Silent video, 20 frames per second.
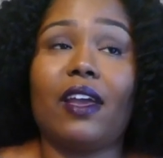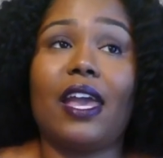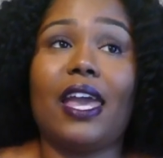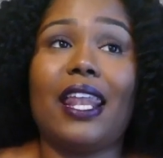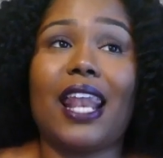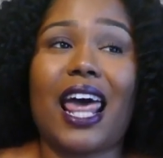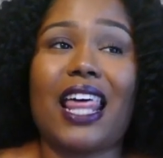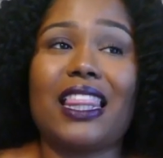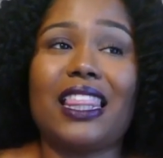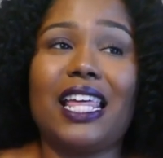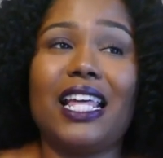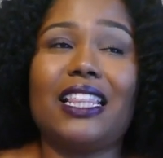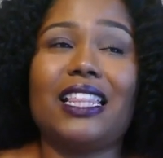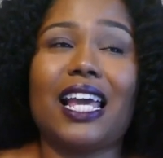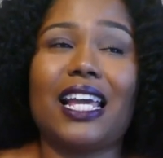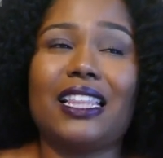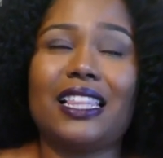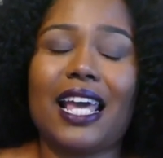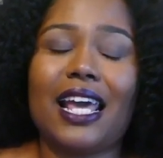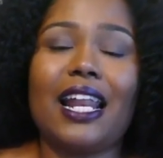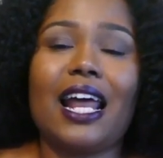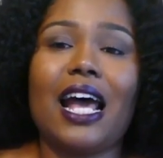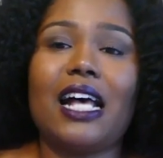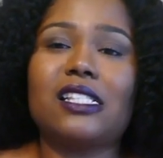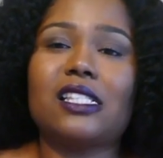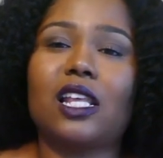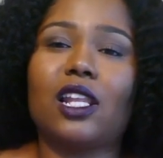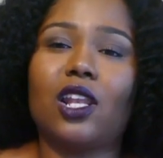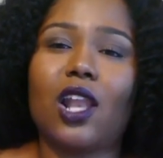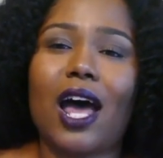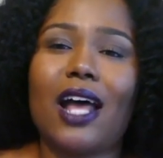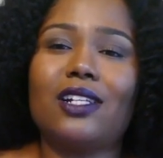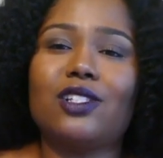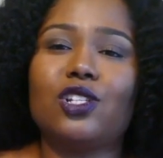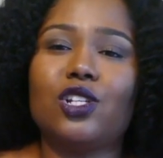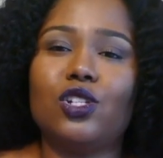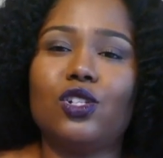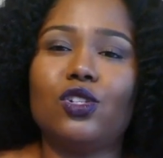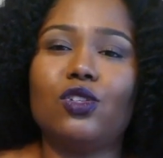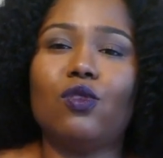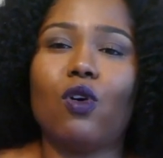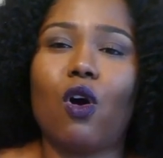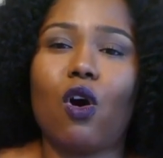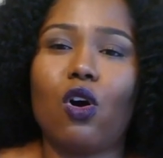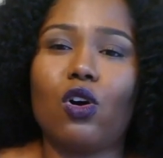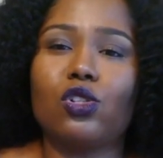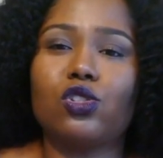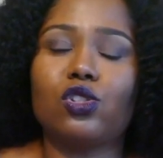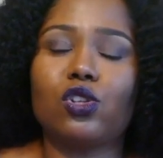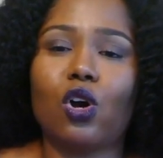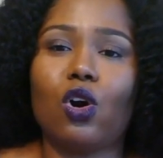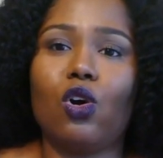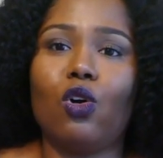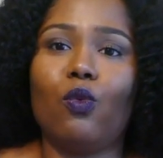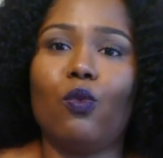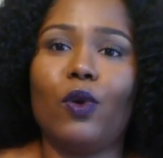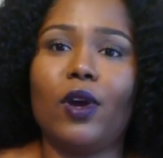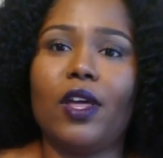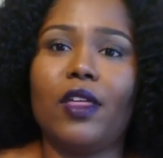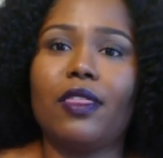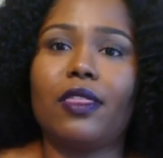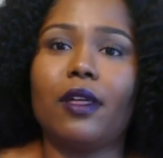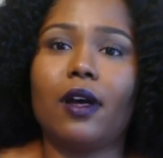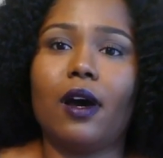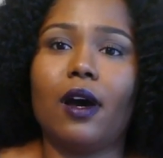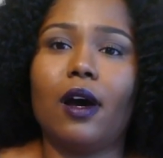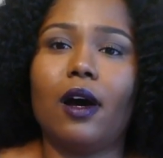And I think that has a lot to do also with